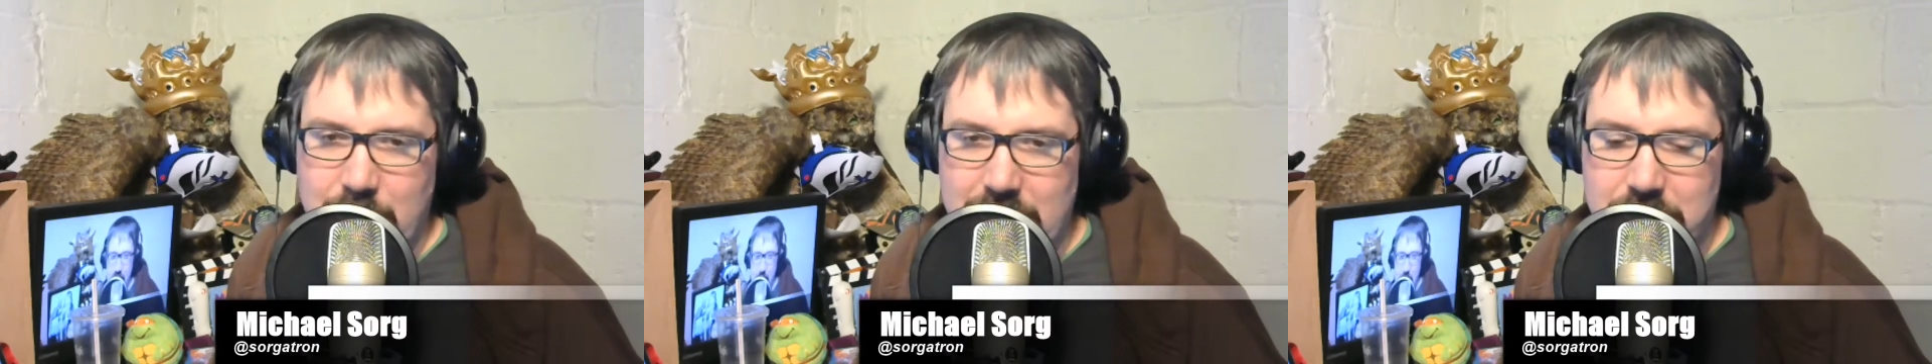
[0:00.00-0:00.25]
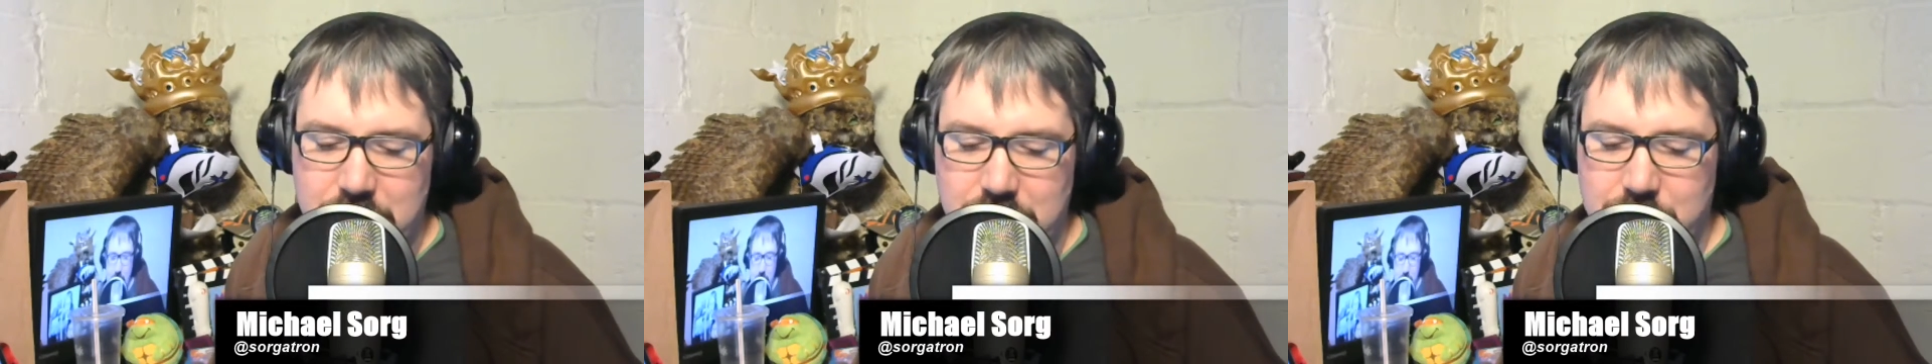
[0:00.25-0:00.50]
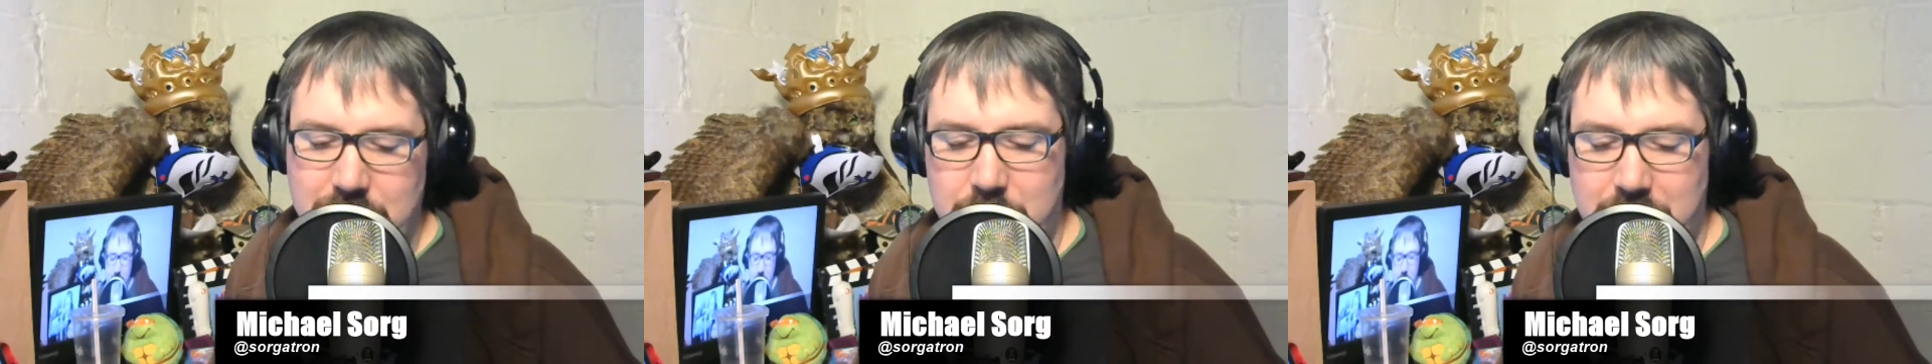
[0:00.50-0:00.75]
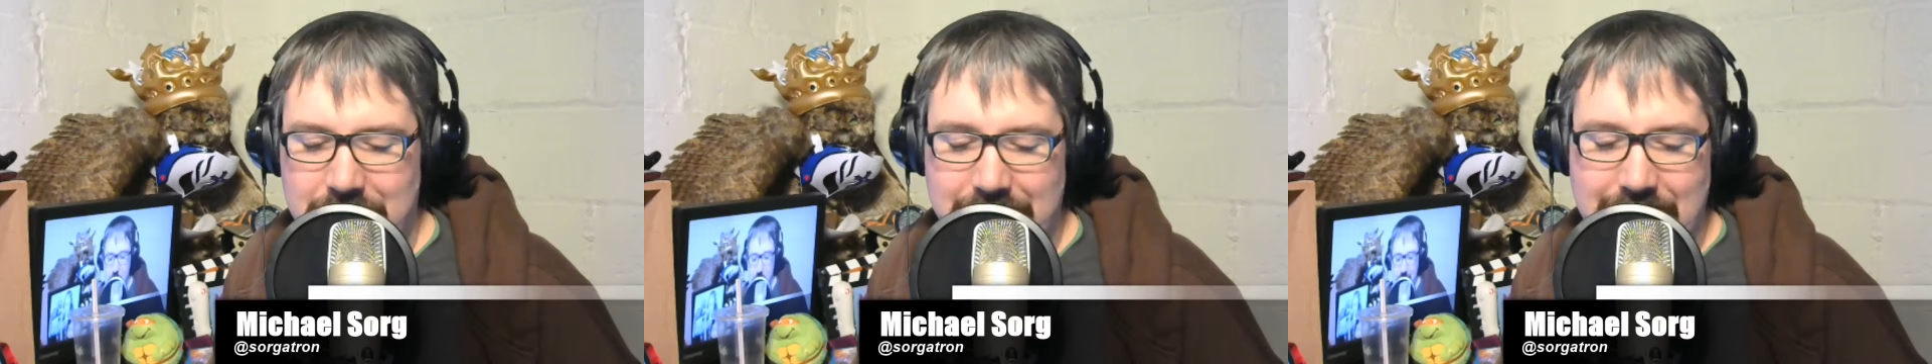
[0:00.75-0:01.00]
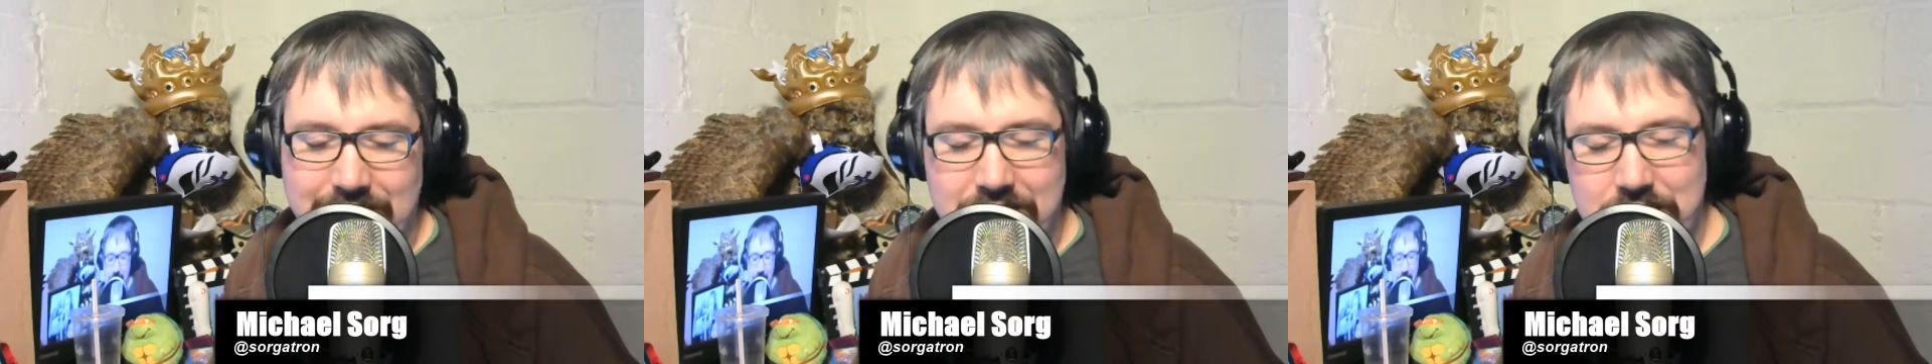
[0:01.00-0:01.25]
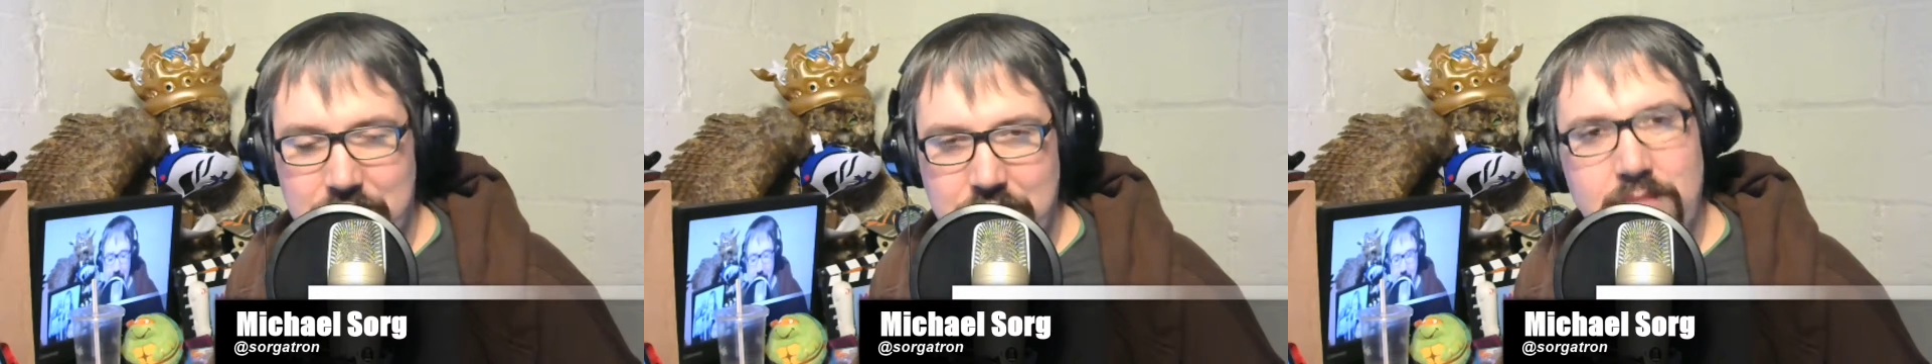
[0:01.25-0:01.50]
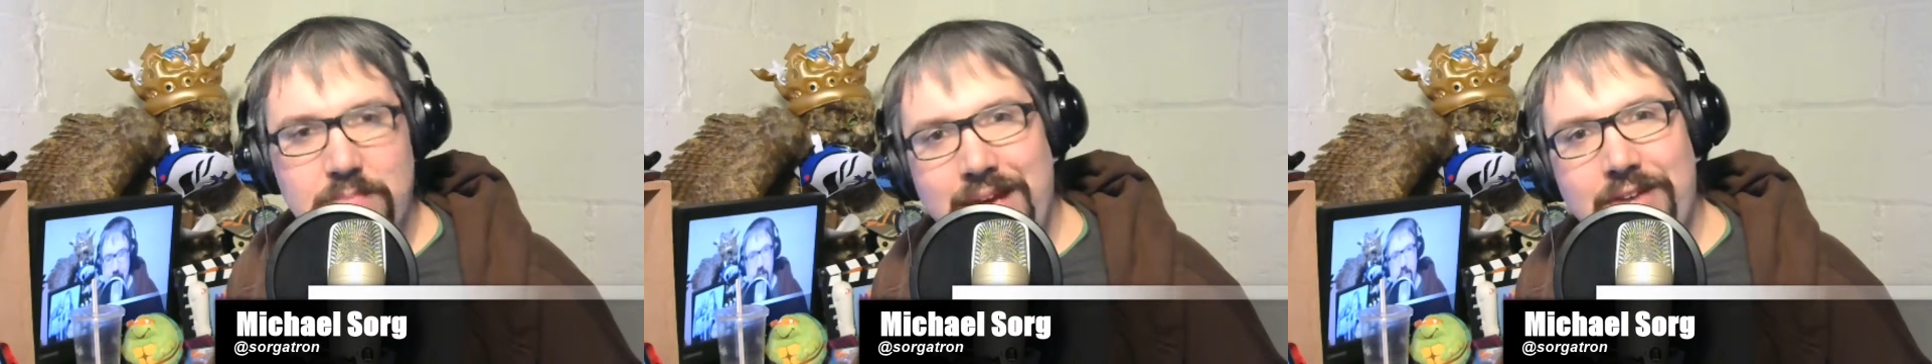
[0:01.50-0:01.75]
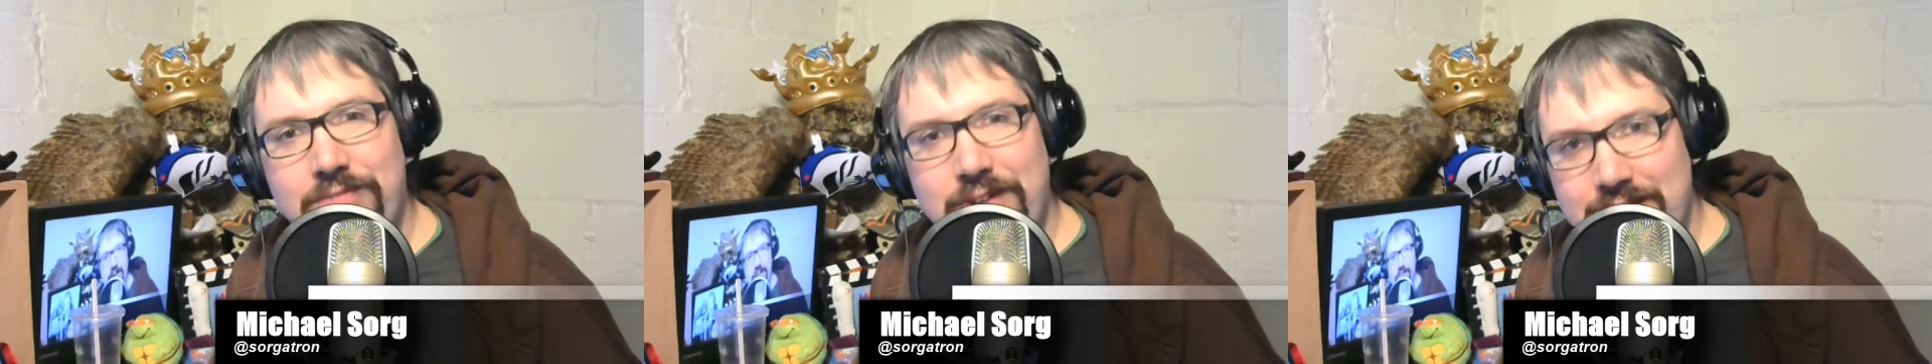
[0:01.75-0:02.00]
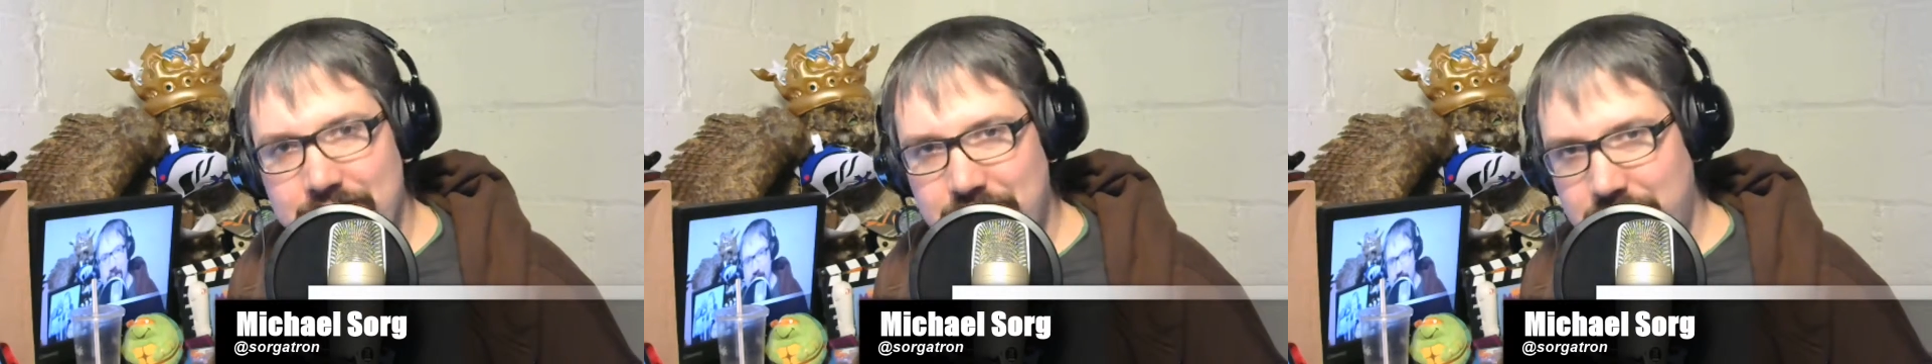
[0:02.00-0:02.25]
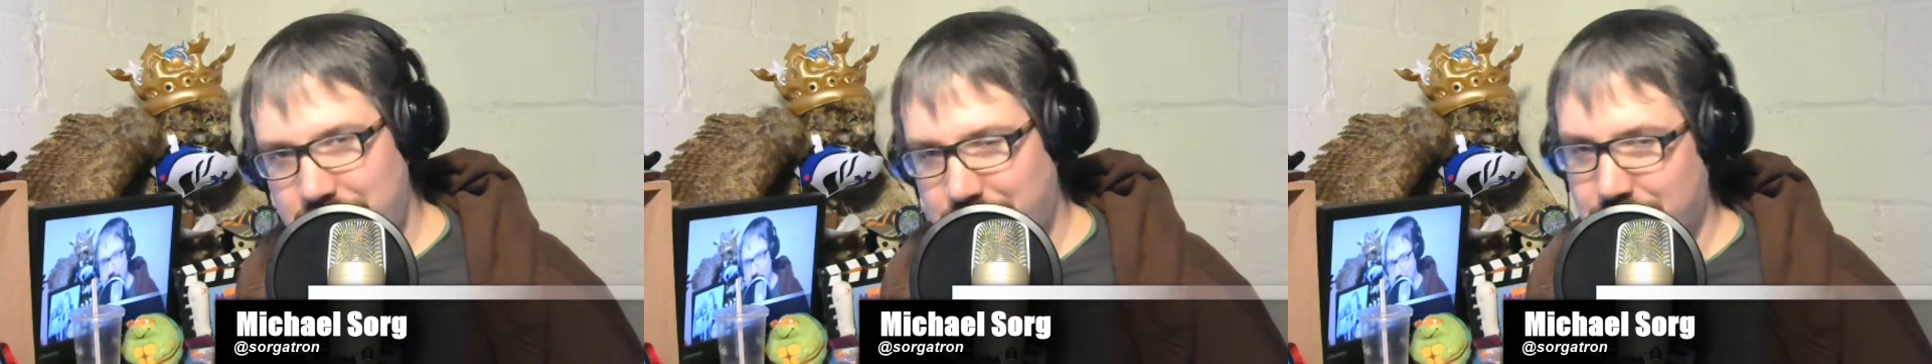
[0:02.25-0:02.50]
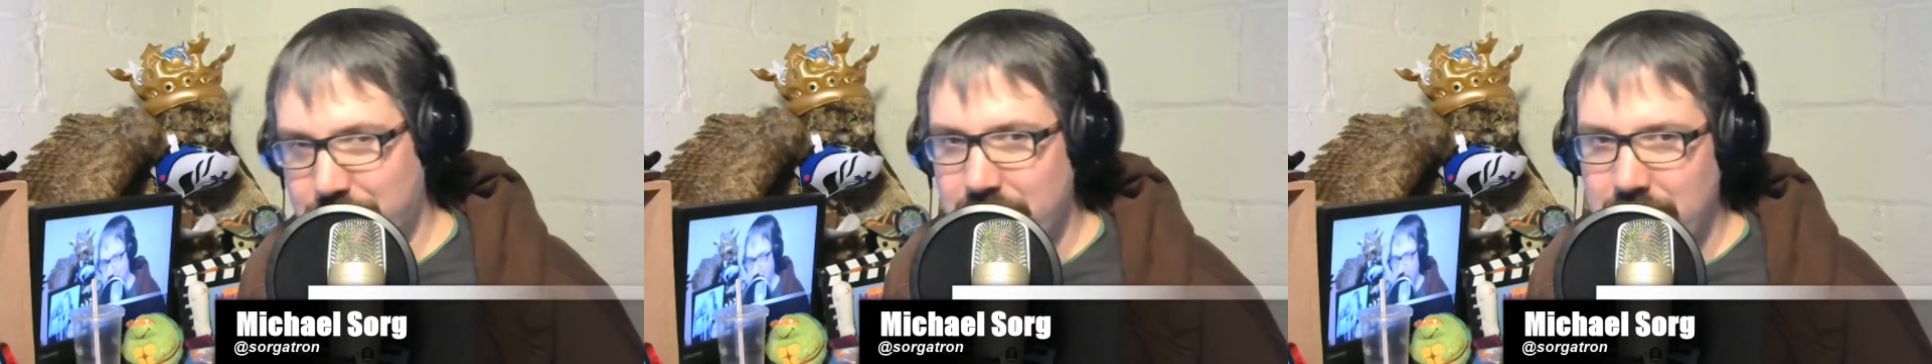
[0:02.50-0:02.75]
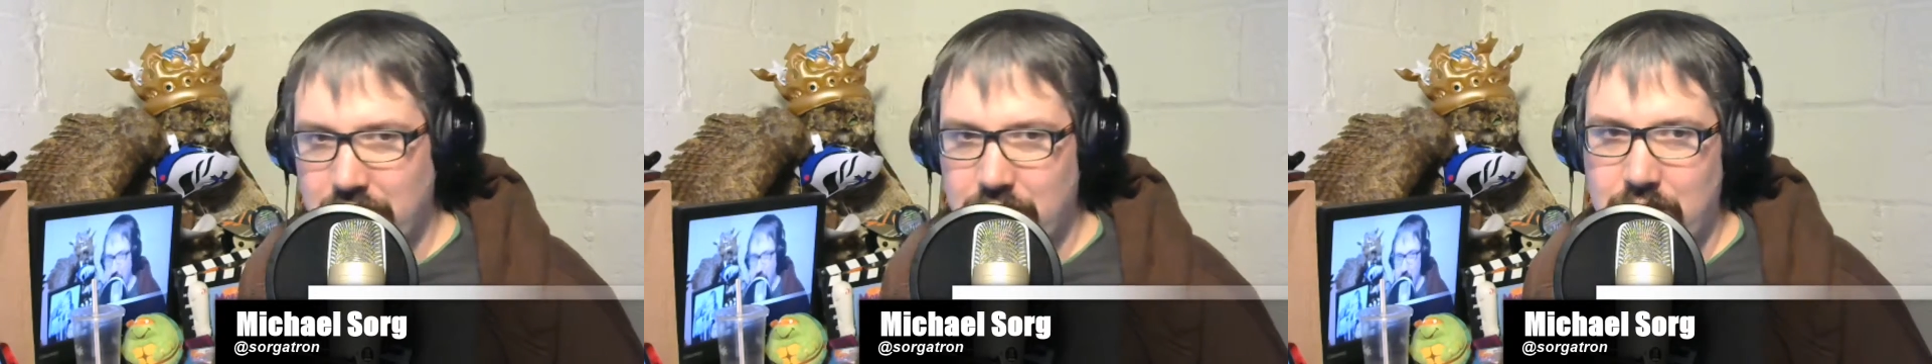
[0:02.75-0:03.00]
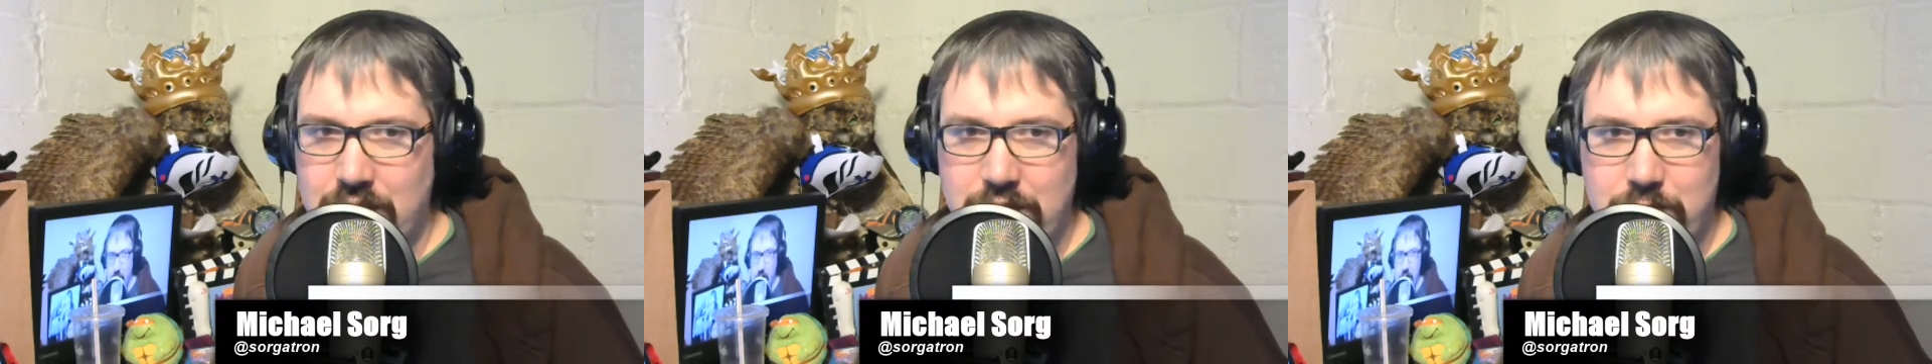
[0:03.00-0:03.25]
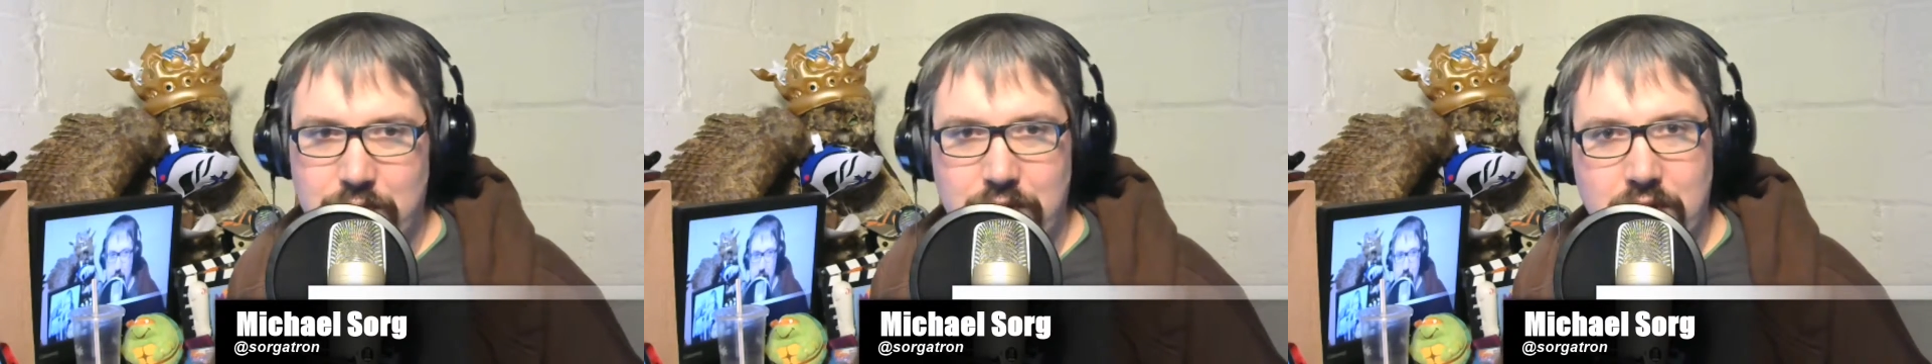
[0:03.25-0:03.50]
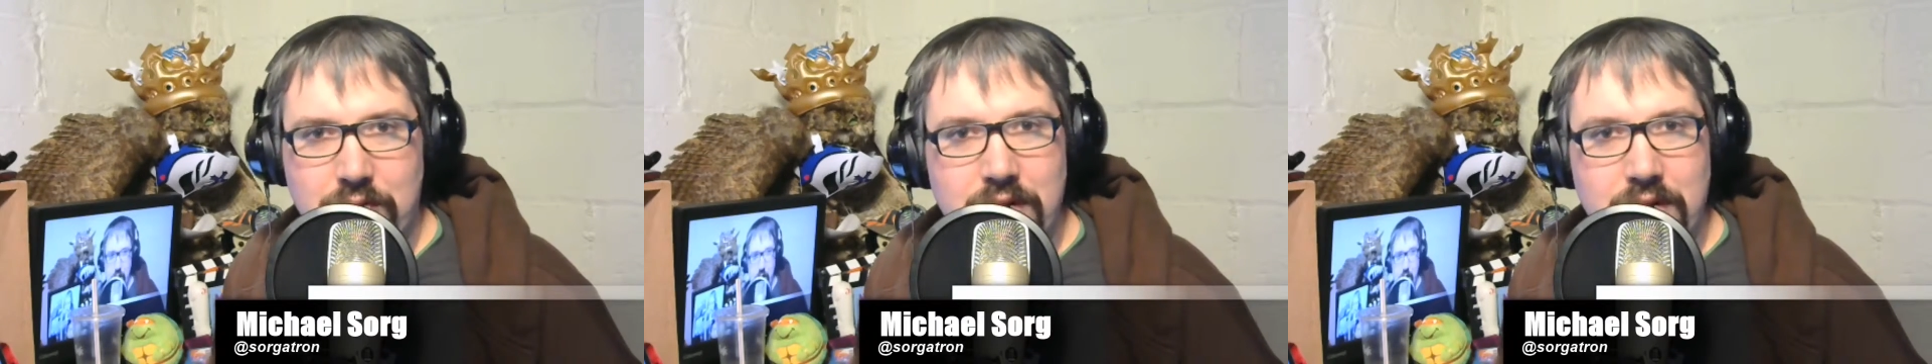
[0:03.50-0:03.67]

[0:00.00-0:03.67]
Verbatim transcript: I'm on social media podcasting, so you can make friends too across the border,